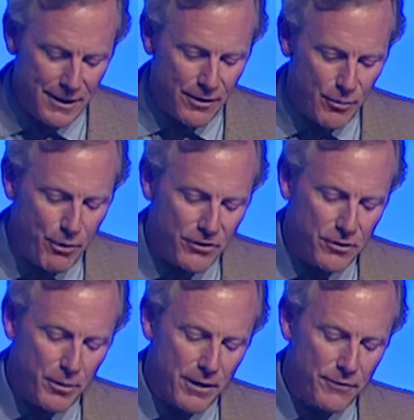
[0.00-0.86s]
in the
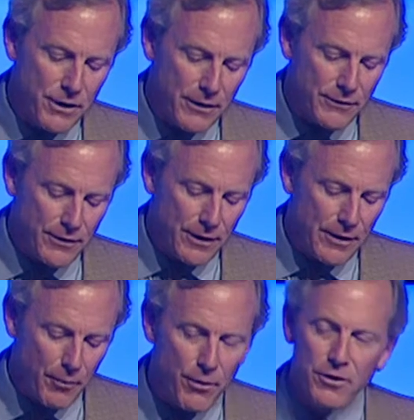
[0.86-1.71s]
principle
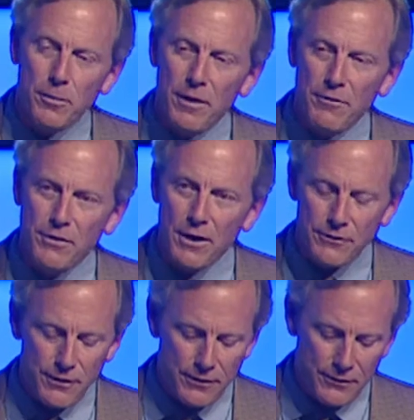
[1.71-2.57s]
of
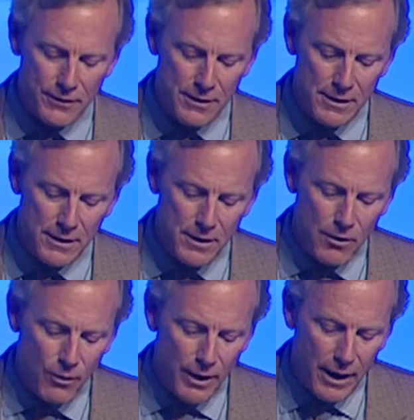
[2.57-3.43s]
justice,
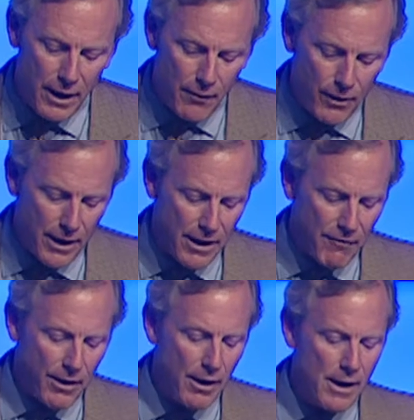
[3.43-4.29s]
we have
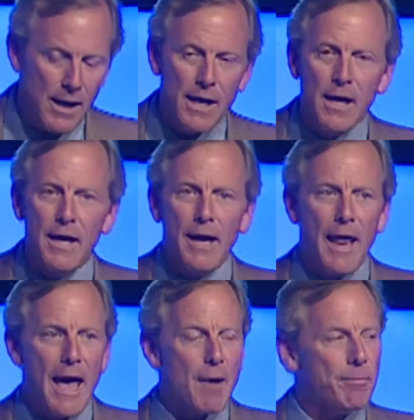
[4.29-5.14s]
an
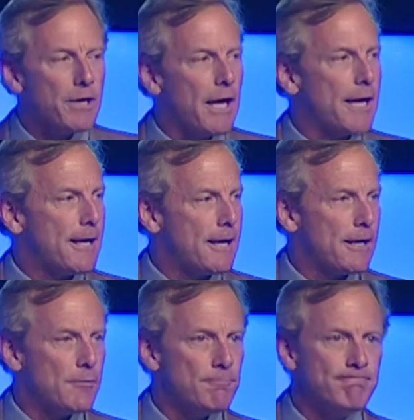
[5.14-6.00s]
app like
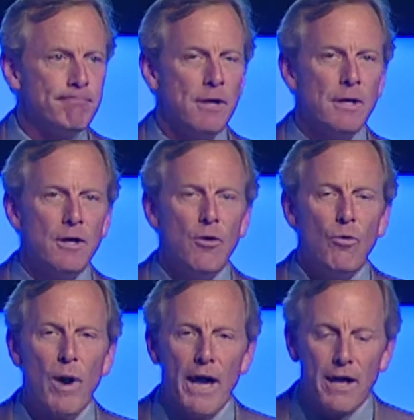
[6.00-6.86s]

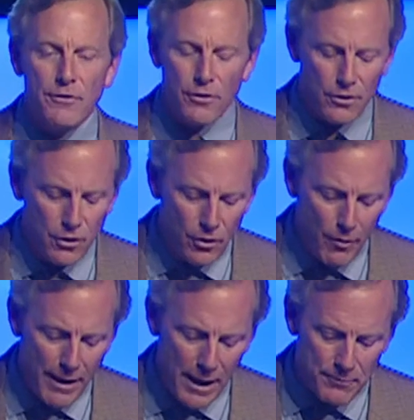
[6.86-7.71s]
Waze or Google
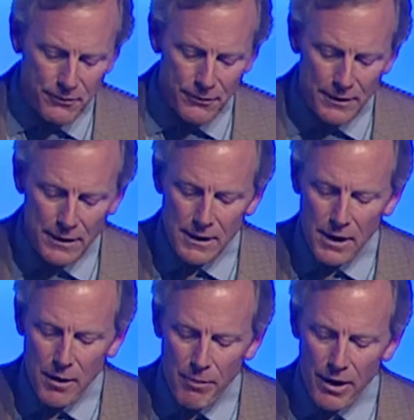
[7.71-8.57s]
Maps
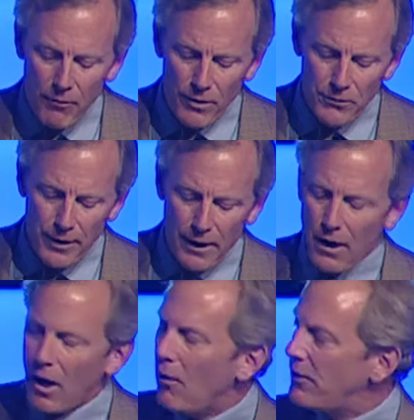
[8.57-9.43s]
upon which we can
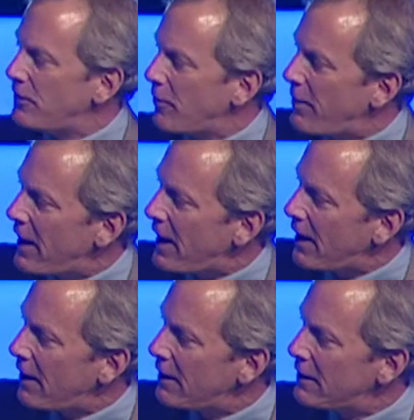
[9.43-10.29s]
always
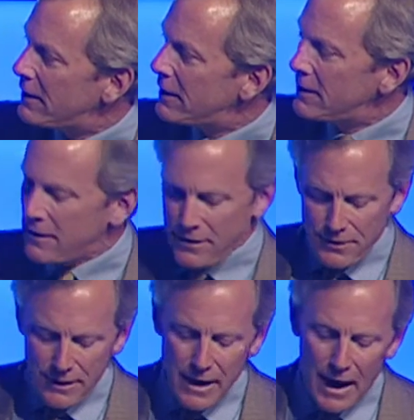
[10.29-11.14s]
depend
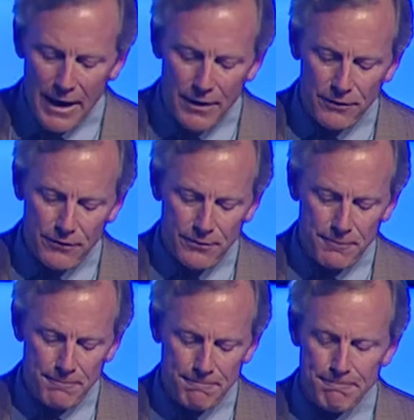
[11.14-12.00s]
to guide us,
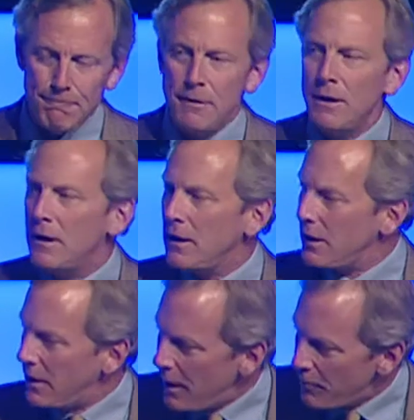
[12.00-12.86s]

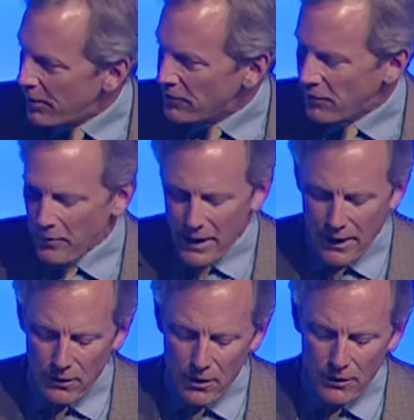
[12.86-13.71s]
keep us from
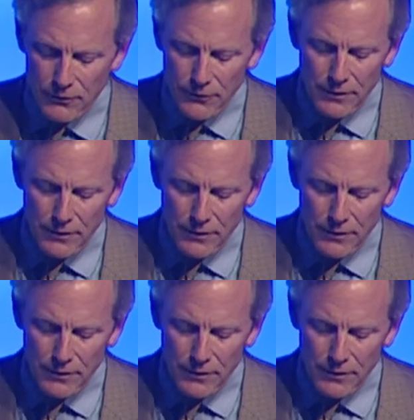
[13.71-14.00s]
getting lost,